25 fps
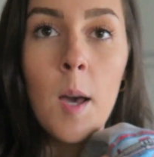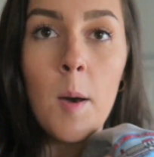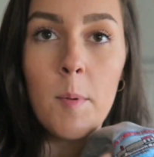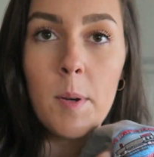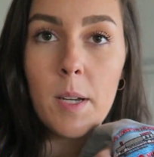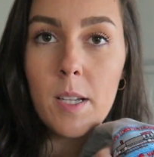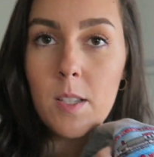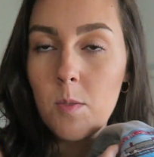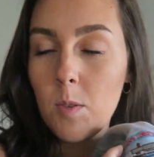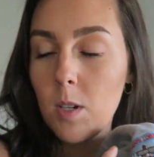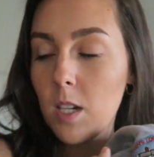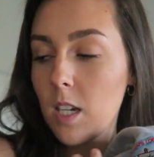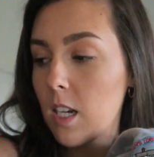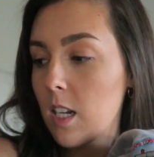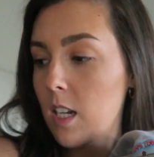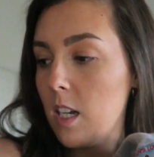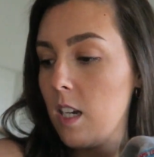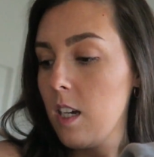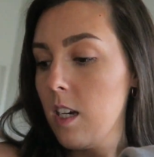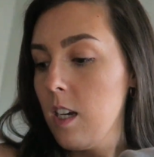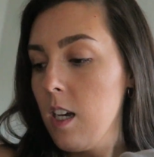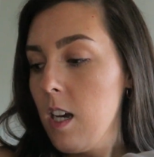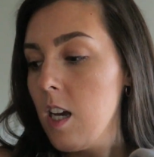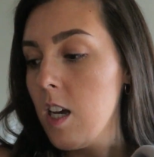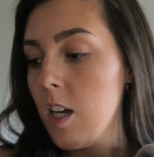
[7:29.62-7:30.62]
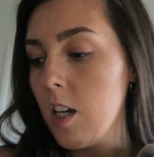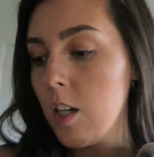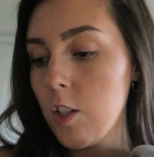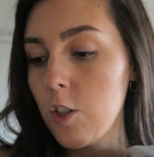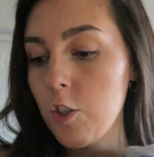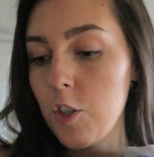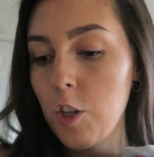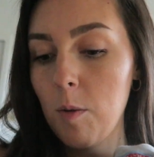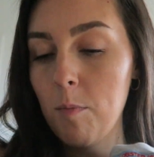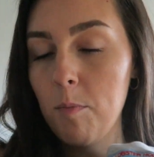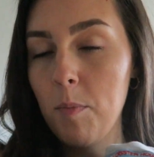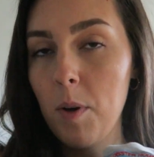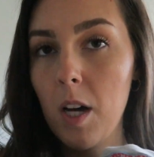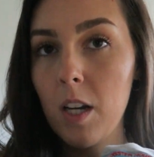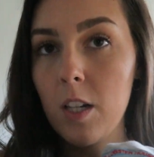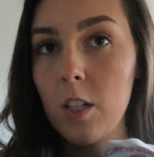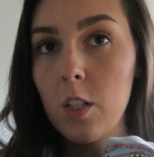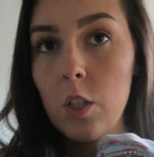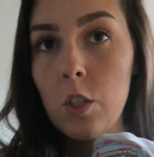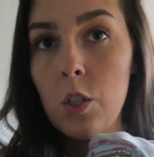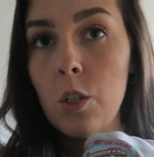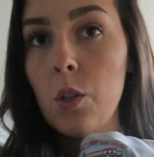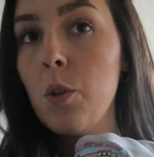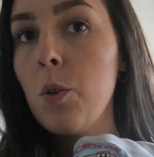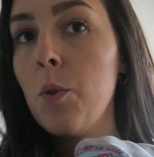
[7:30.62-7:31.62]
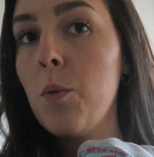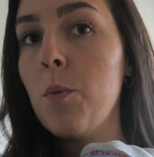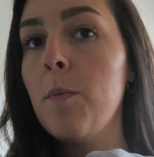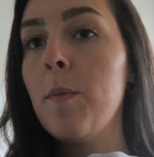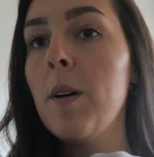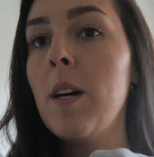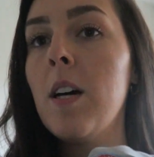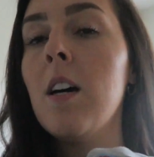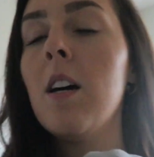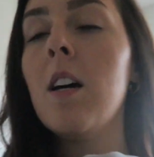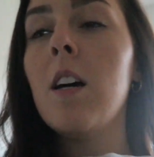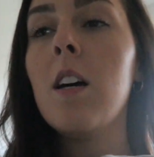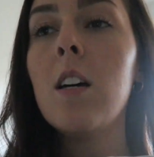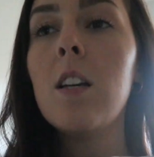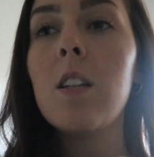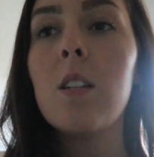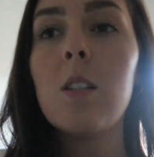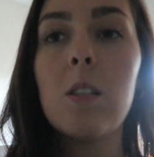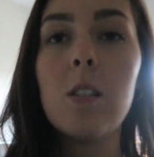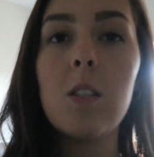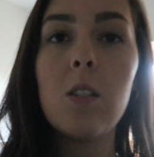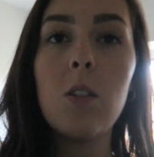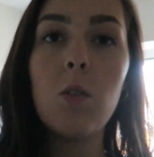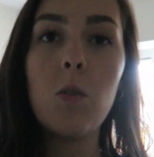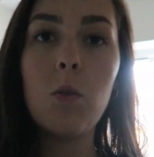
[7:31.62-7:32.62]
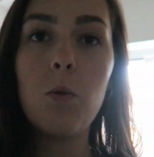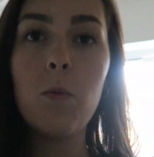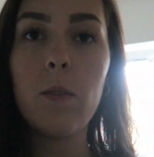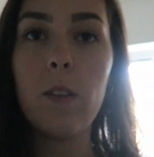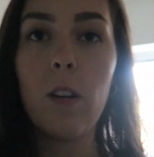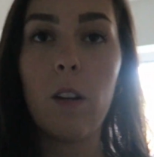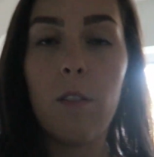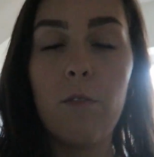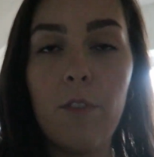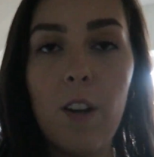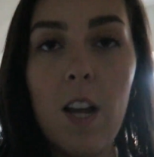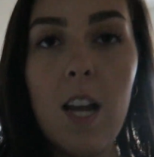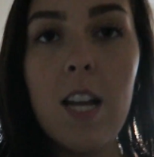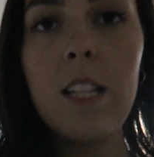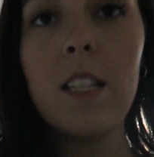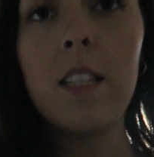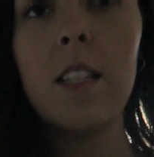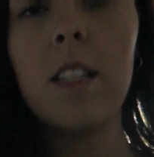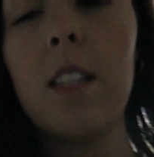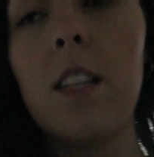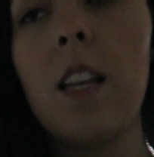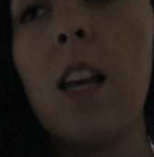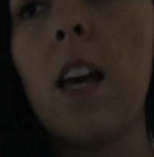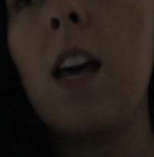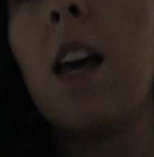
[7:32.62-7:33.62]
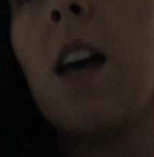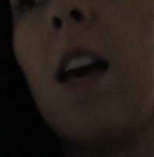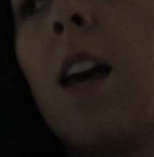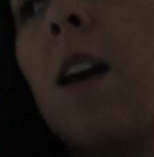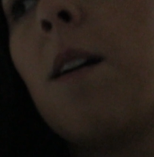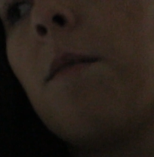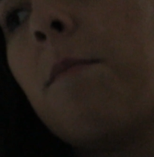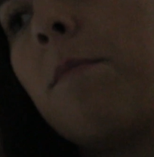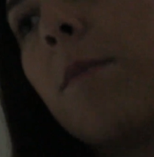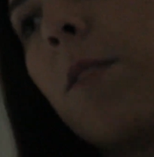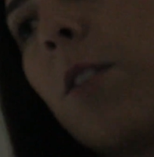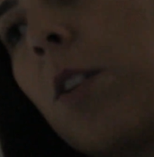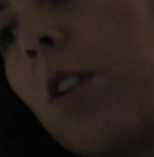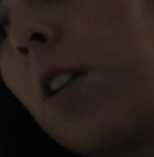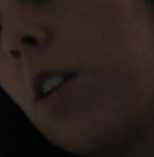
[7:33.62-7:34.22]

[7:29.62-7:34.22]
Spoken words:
because we're gonna jump on a Zoom soon with our friends. I'm